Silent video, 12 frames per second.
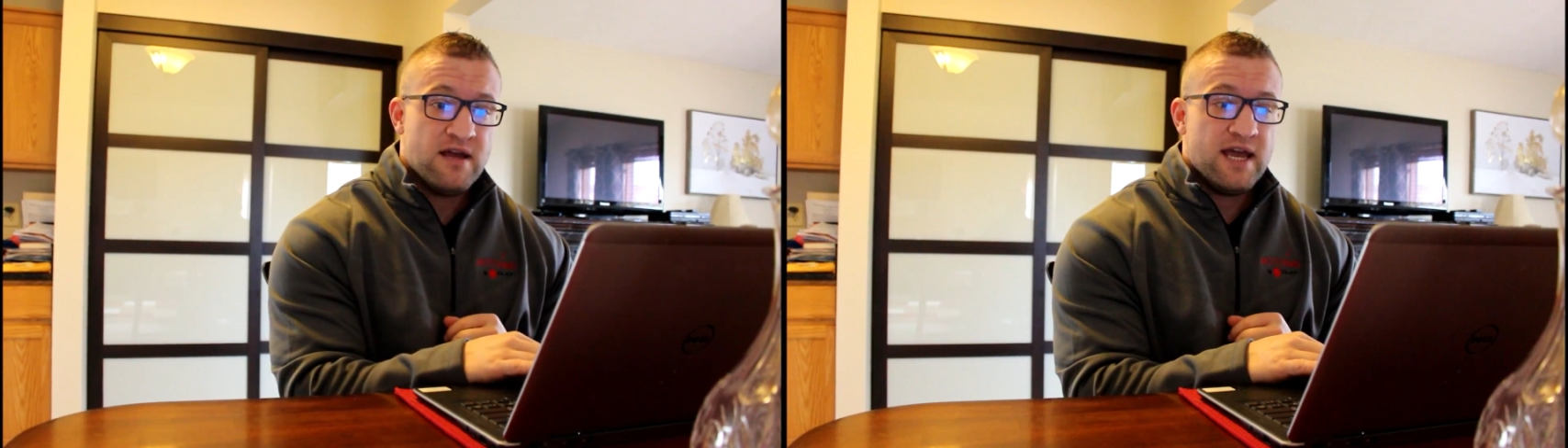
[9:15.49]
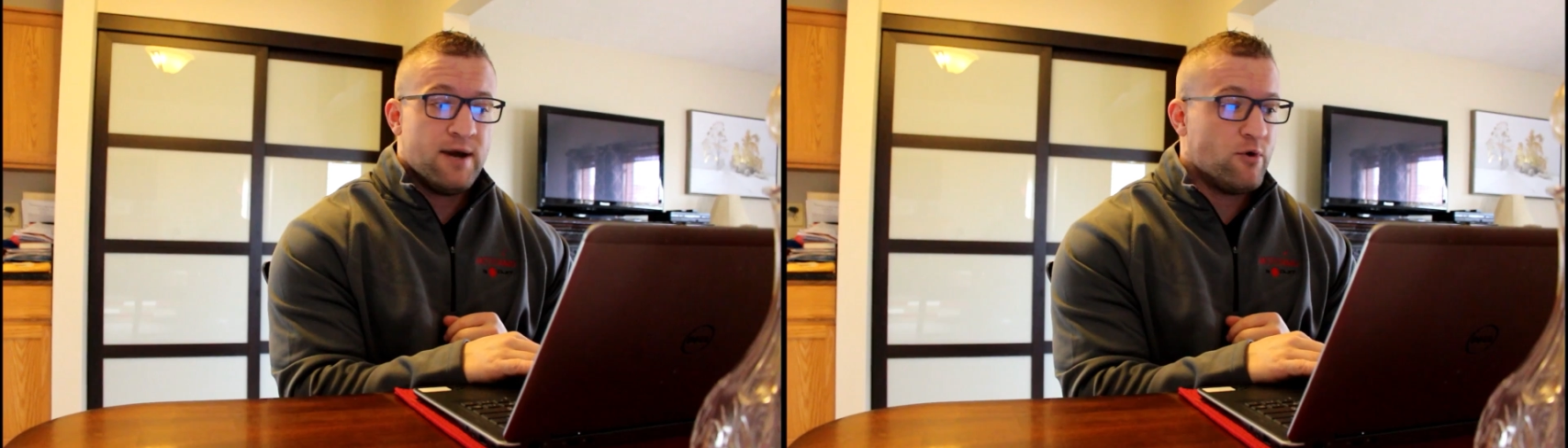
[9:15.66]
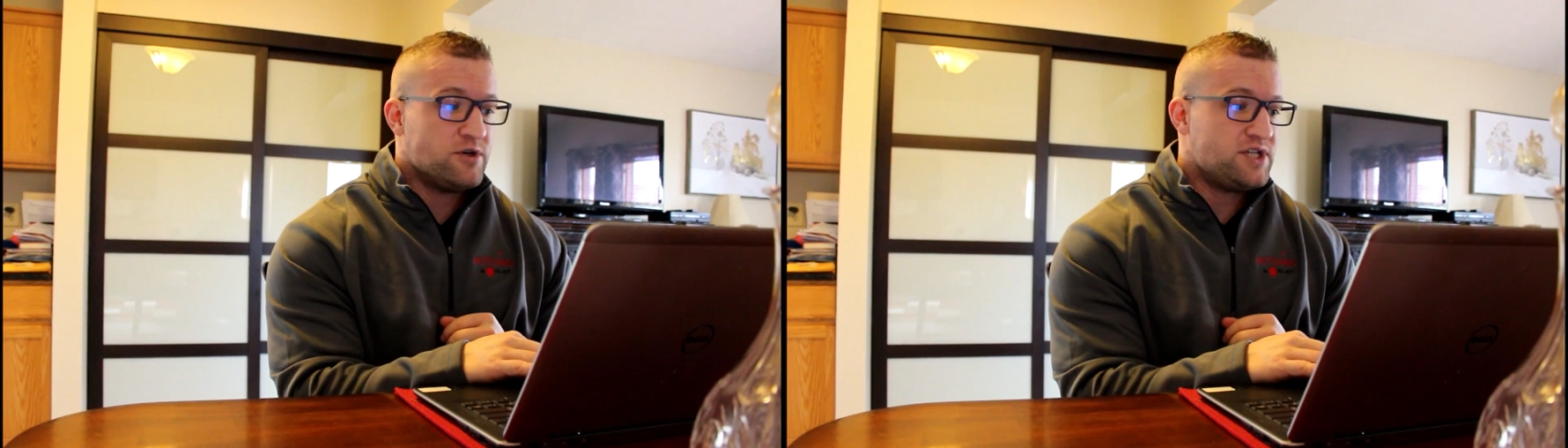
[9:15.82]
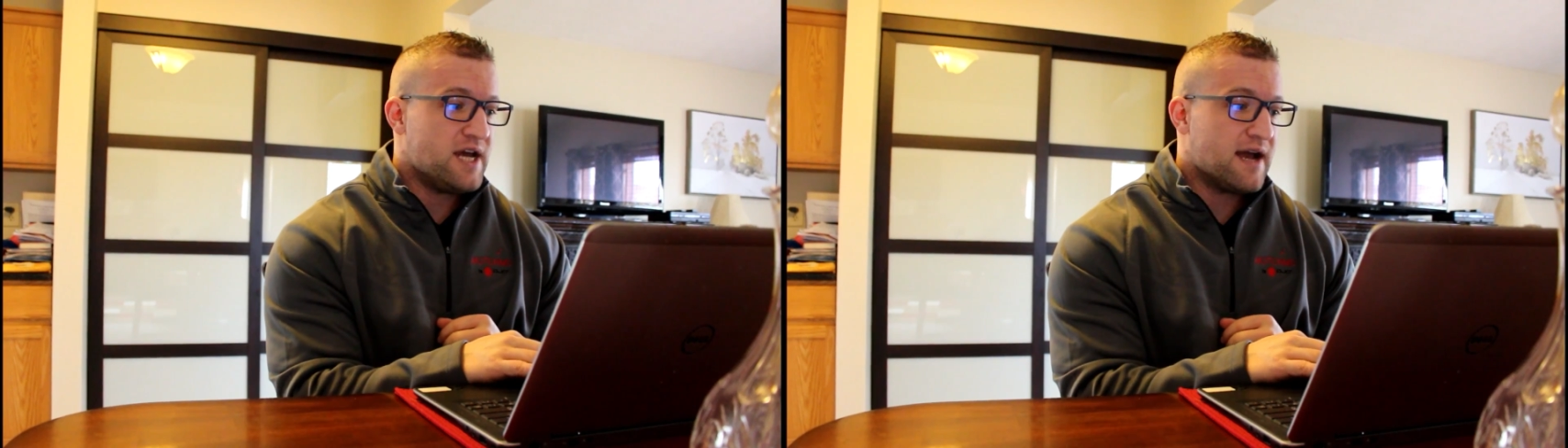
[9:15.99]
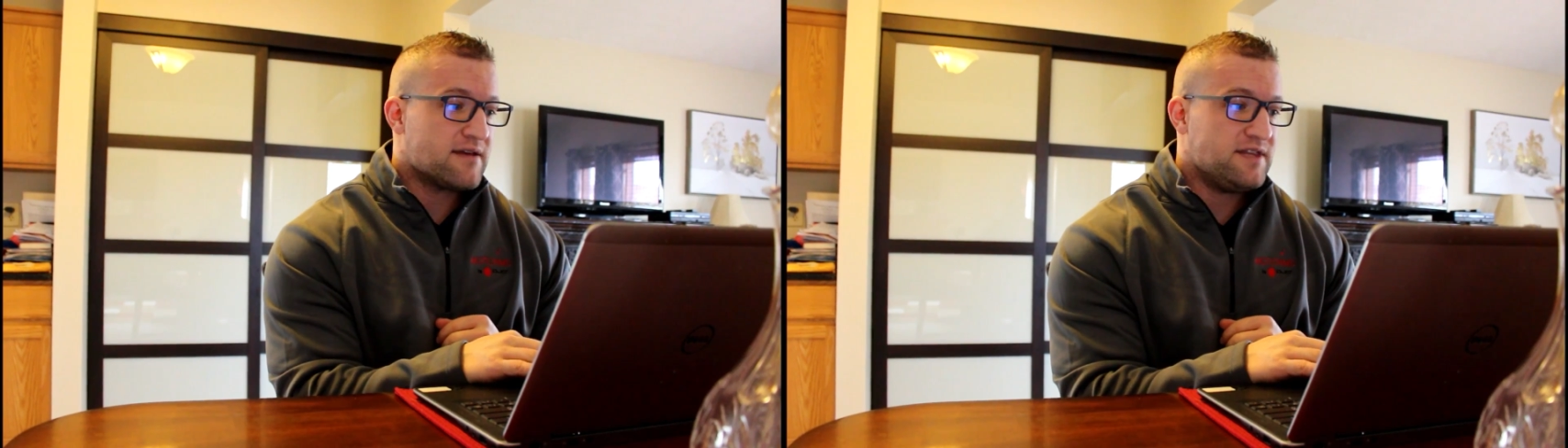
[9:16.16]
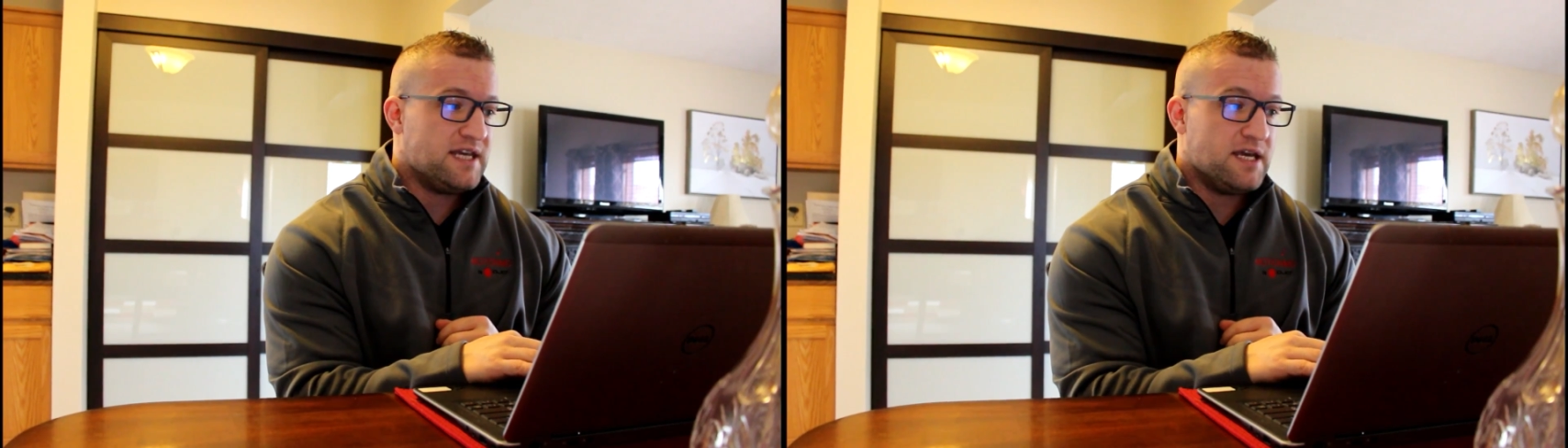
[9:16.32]
It will
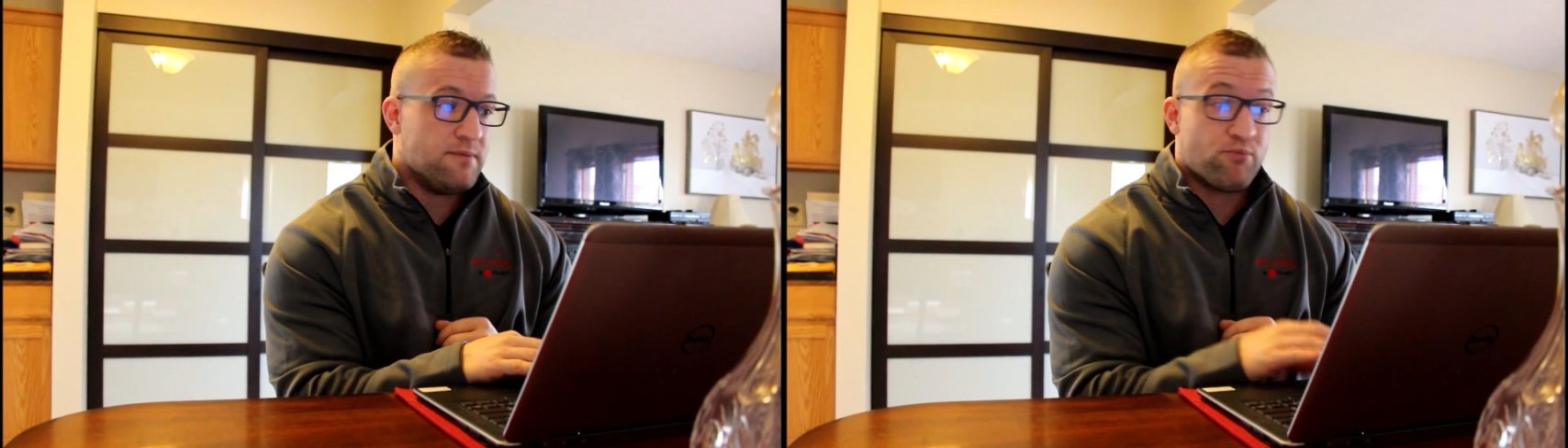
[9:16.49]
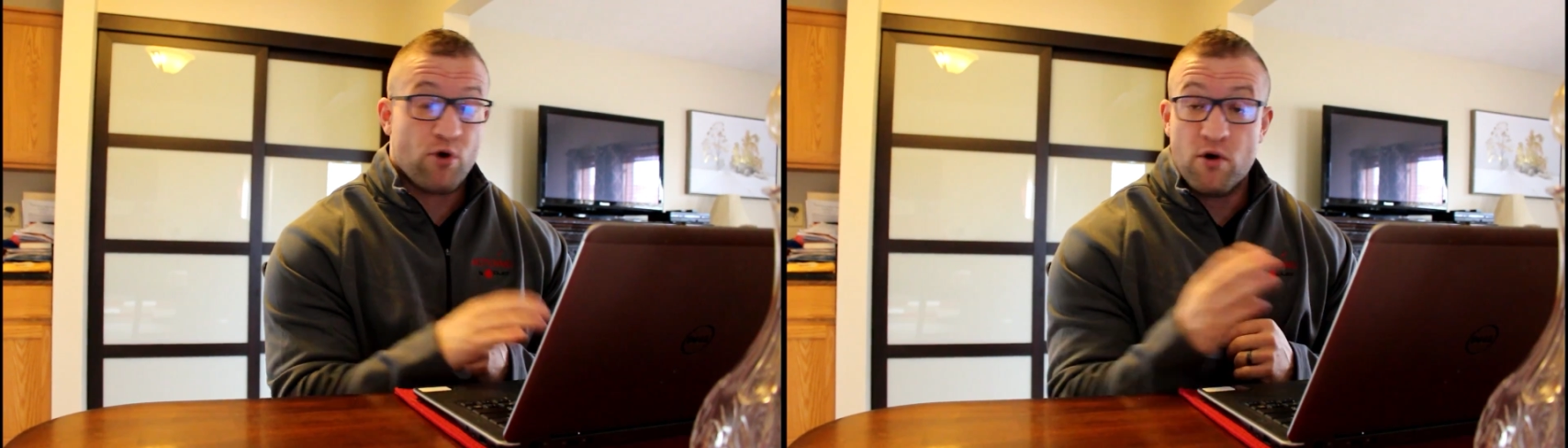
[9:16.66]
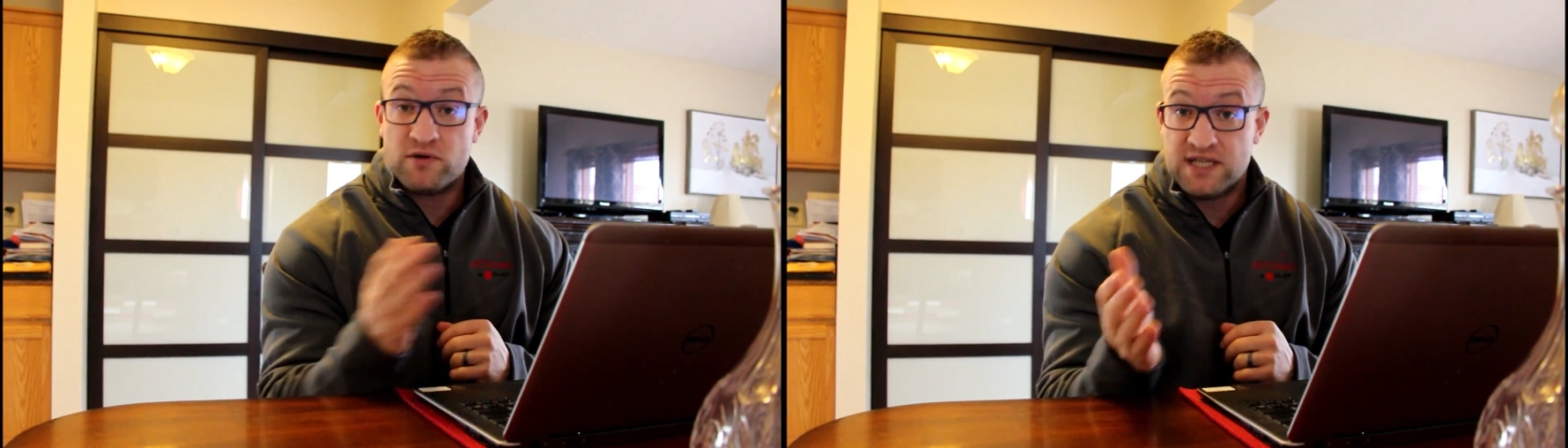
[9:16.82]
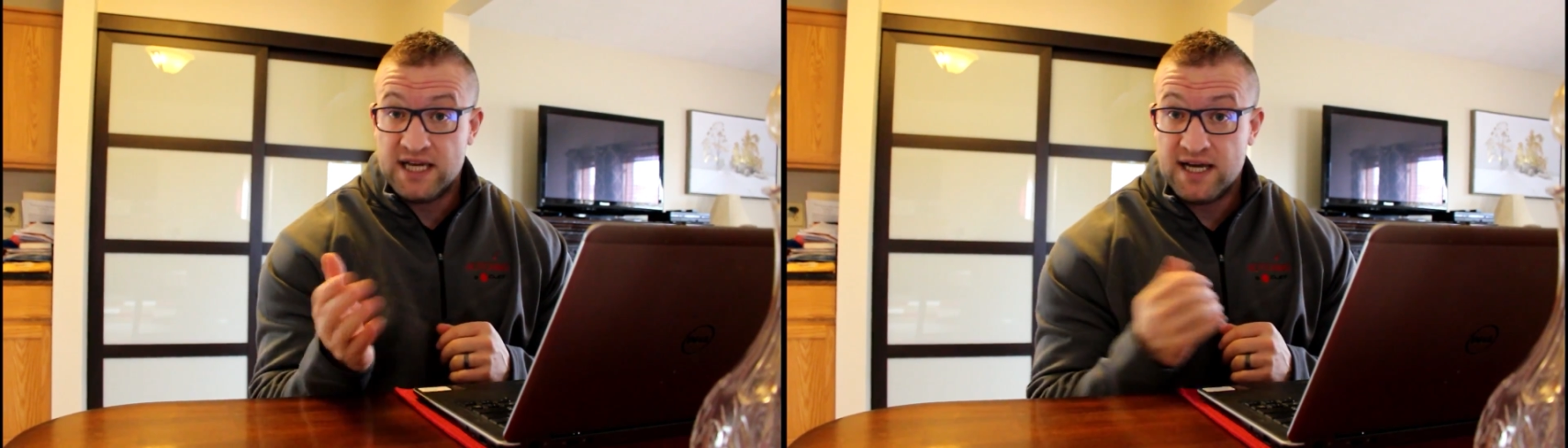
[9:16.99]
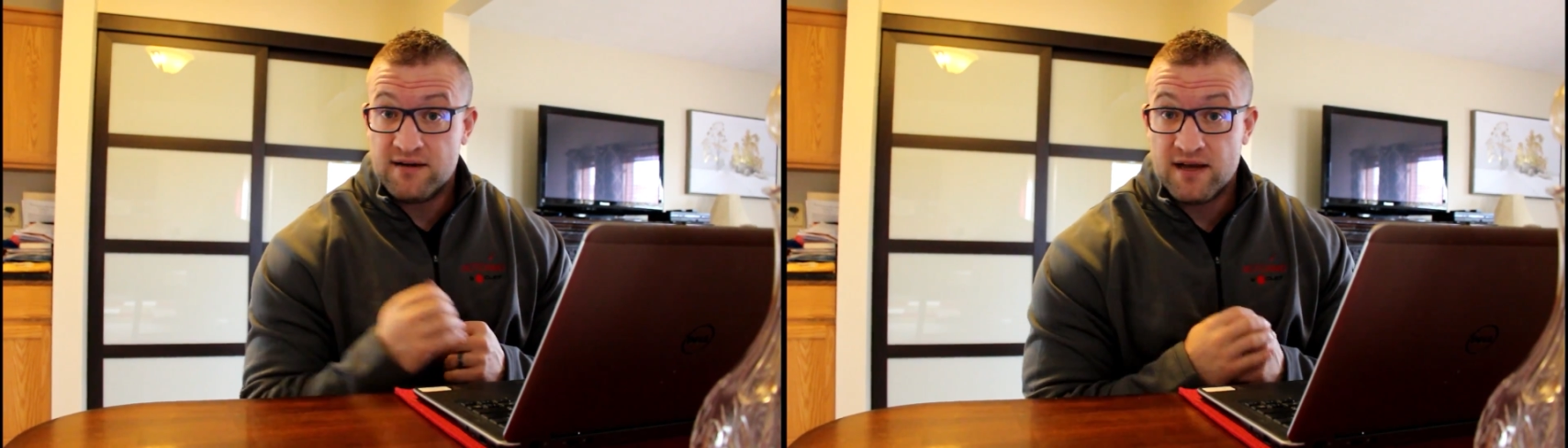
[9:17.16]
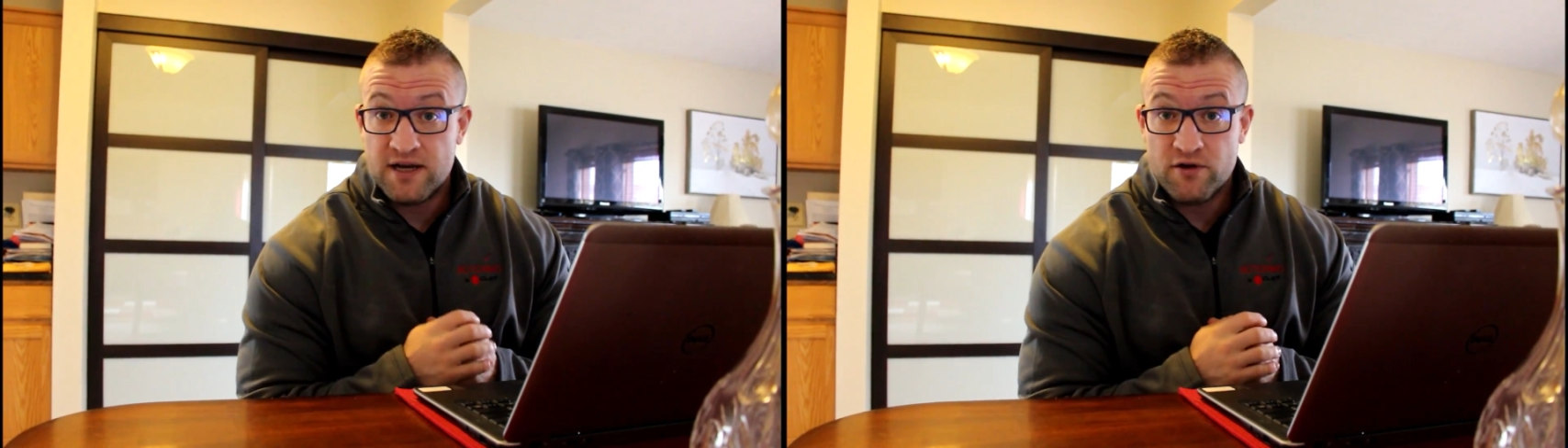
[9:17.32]
check the
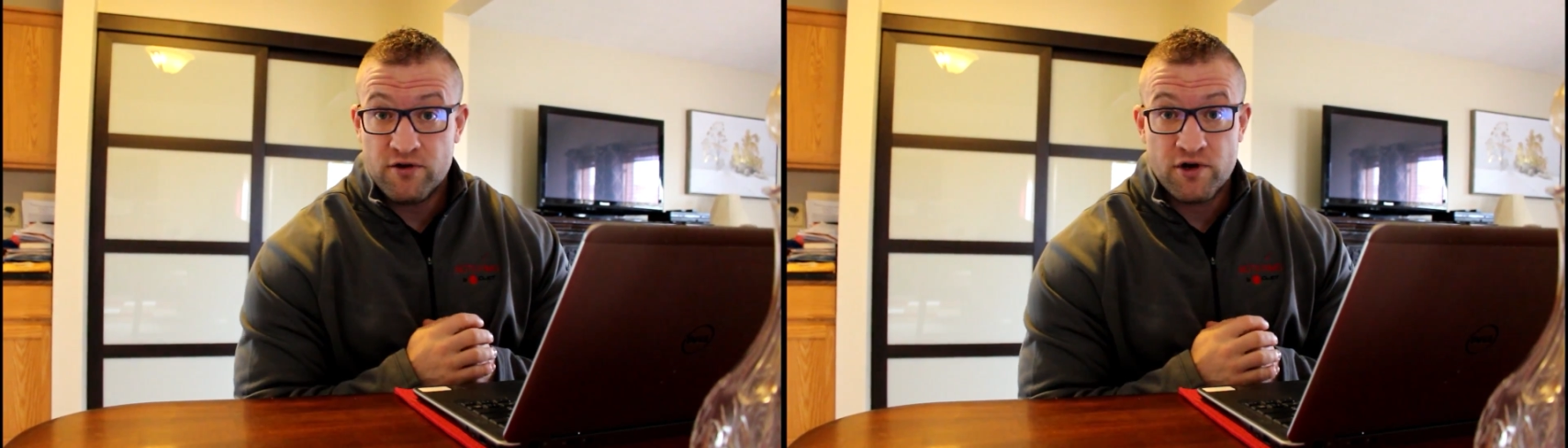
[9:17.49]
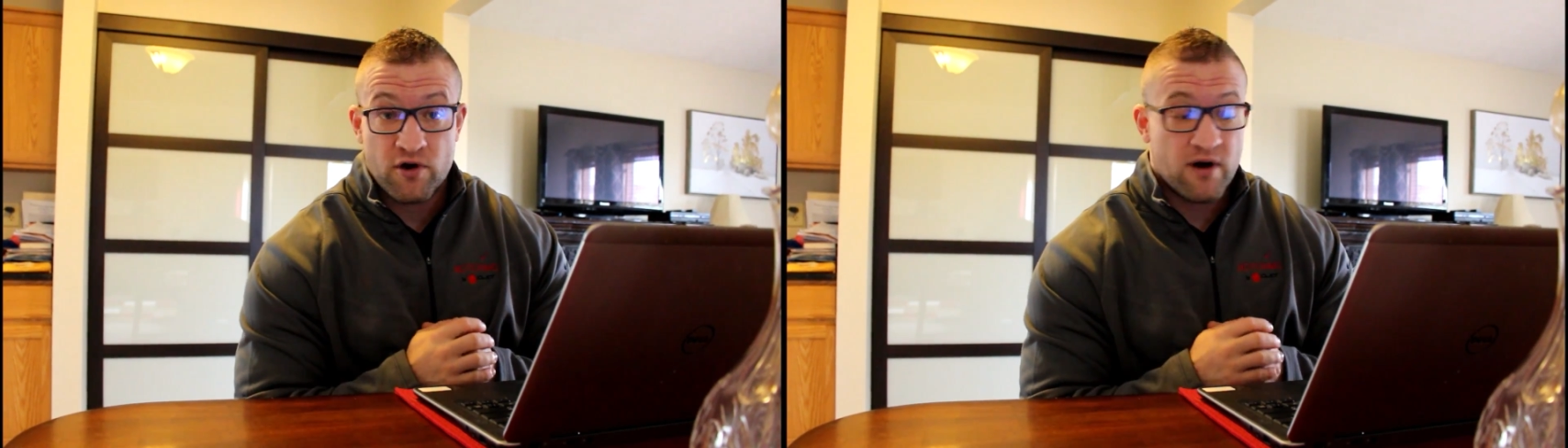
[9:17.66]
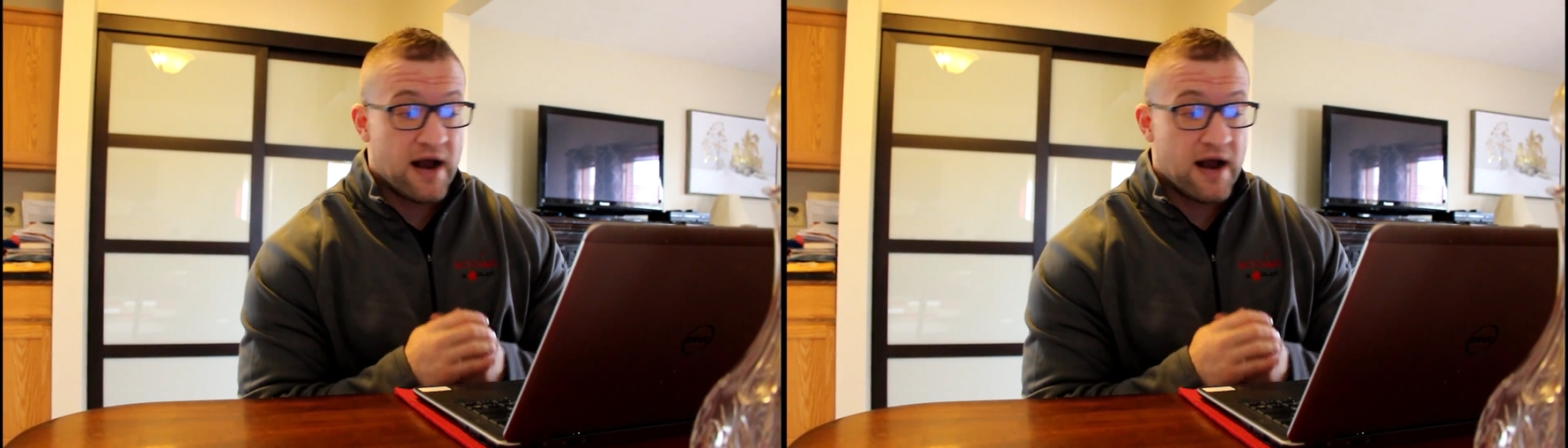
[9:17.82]
protein in your urine.